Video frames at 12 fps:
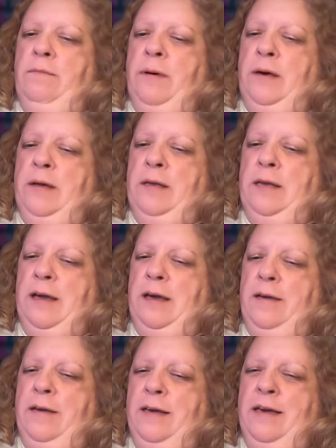But yeah,
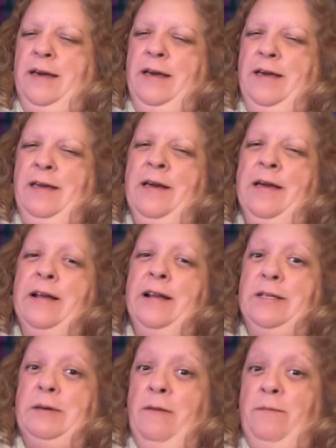
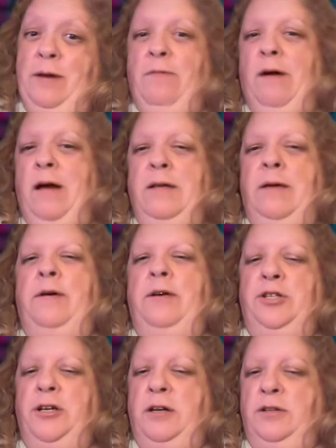that's why I haven't been around that
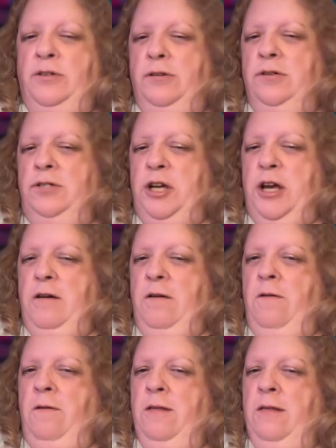much on Drew's
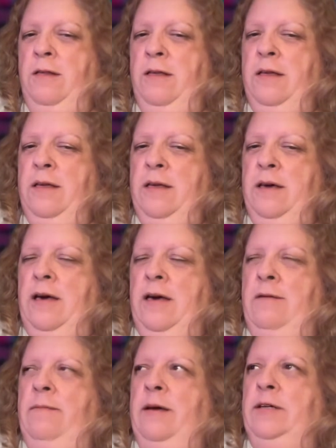channel.
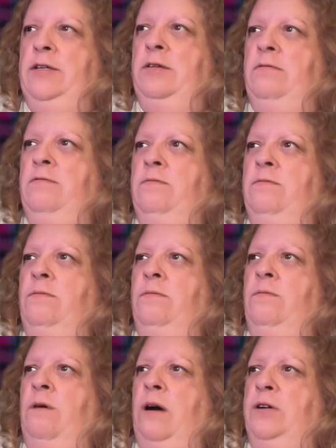I do
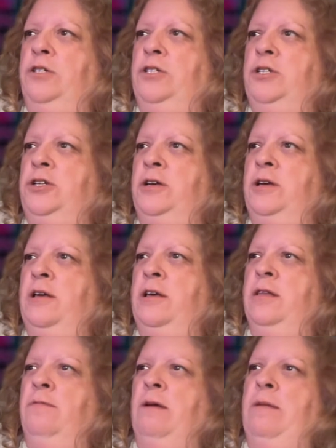watch
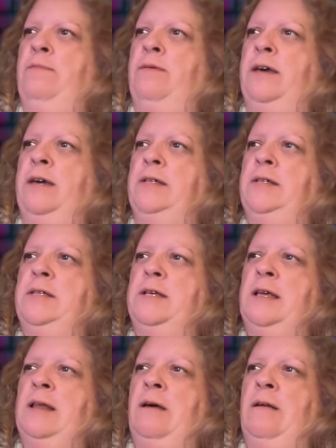the replays
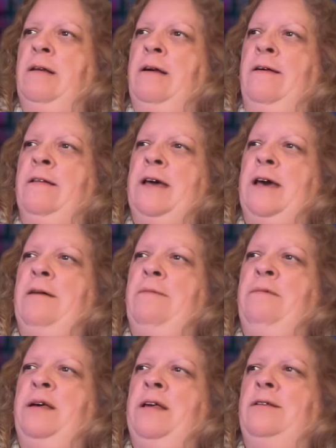and all that,
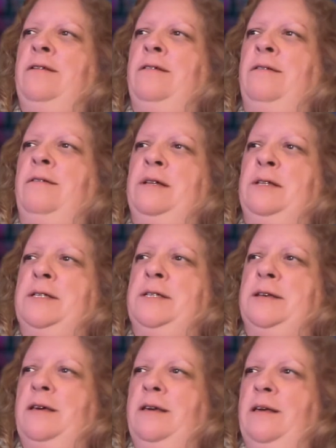but I don't
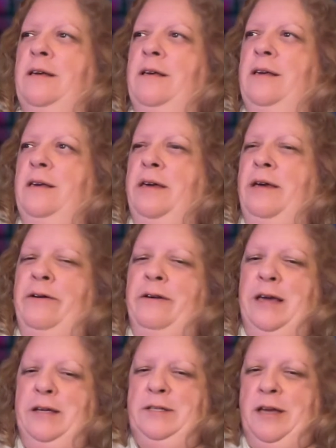always
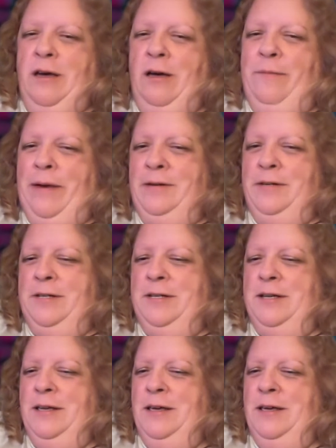get to comment.